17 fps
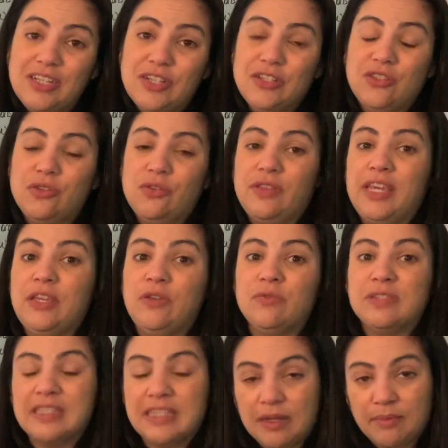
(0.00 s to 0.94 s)
So they
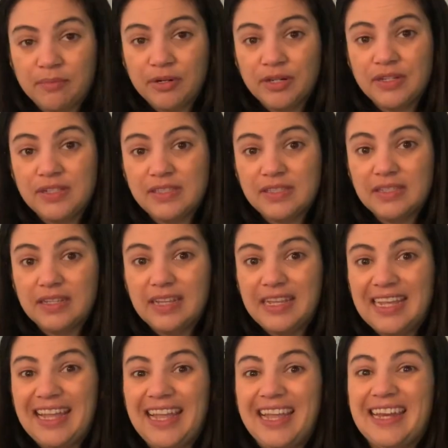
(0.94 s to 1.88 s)
use numbers
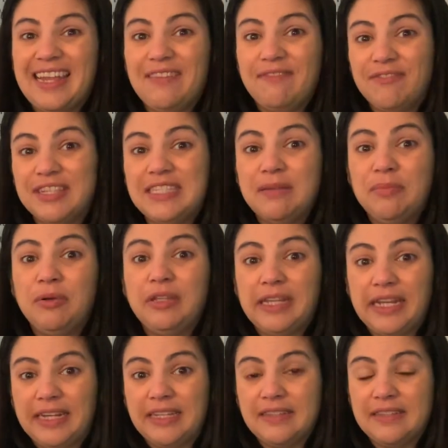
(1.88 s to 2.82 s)
and invisible
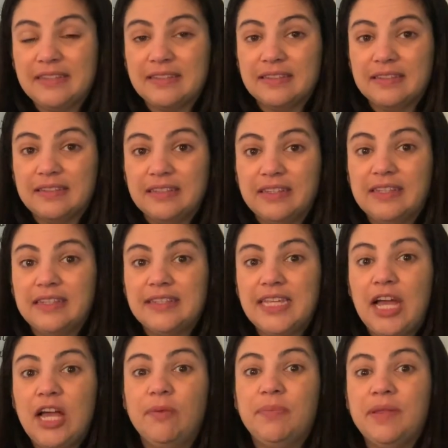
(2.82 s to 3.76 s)
lines to
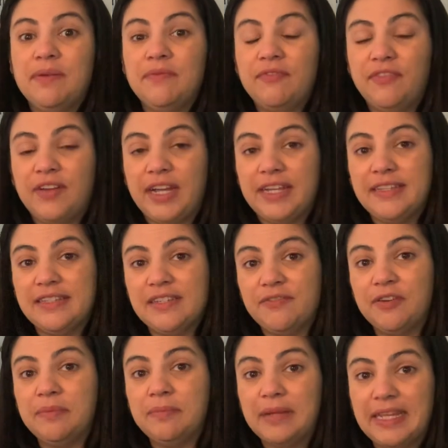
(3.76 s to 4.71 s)
help them find
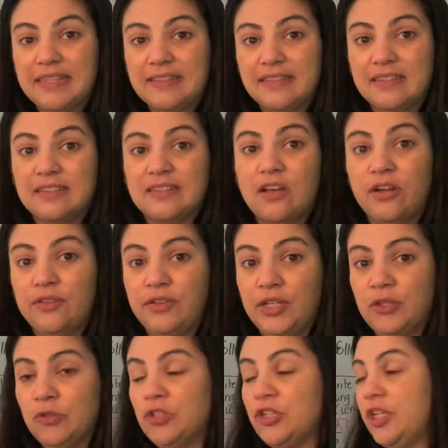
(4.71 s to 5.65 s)
different places on
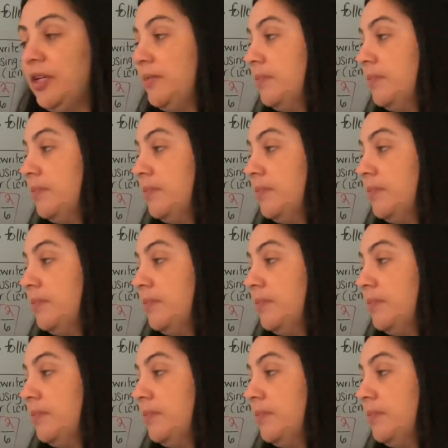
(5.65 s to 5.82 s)
the ocean.